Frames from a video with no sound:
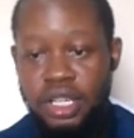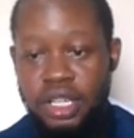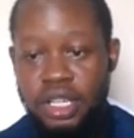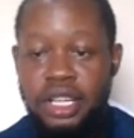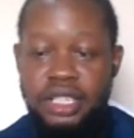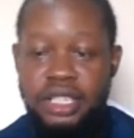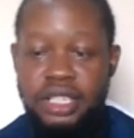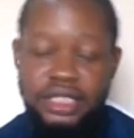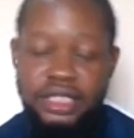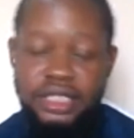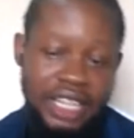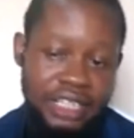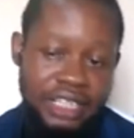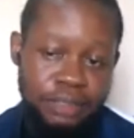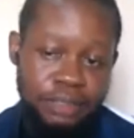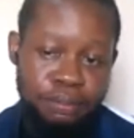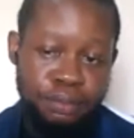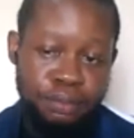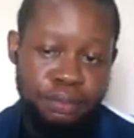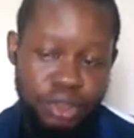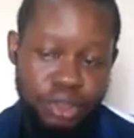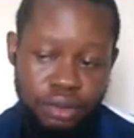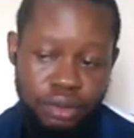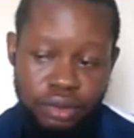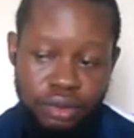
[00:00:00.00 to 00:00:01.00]
start
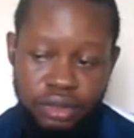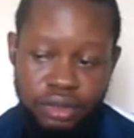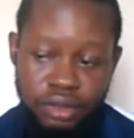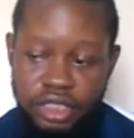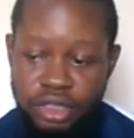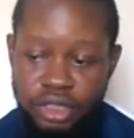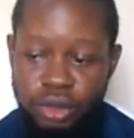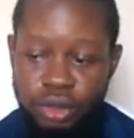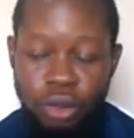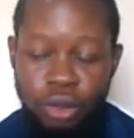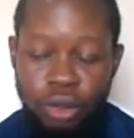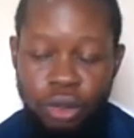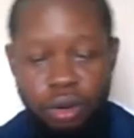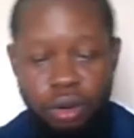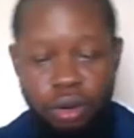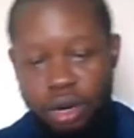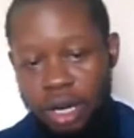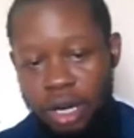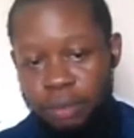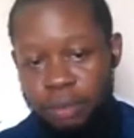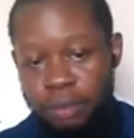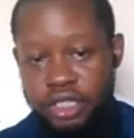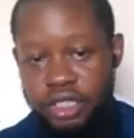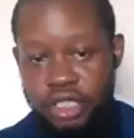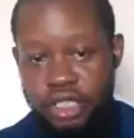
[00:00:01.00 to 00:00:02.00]
building core
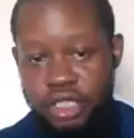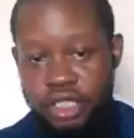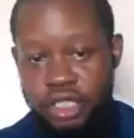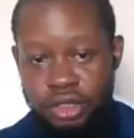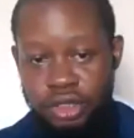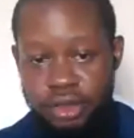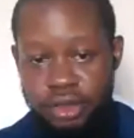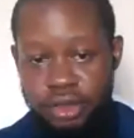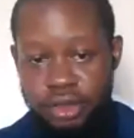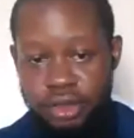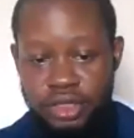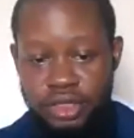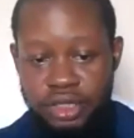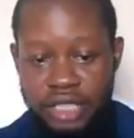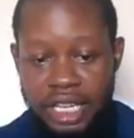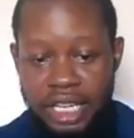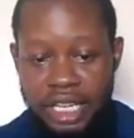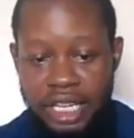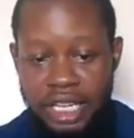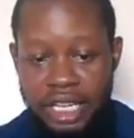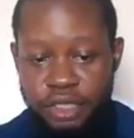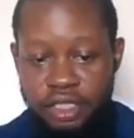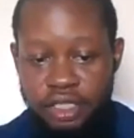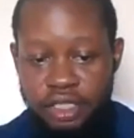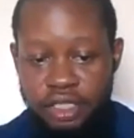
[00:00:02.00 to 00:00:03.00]
applications on
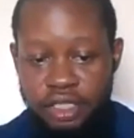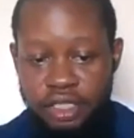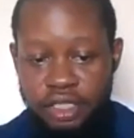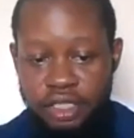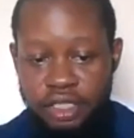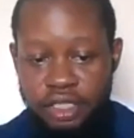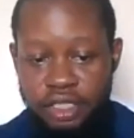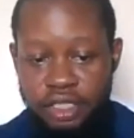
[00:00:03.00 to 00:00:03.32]
IPFS.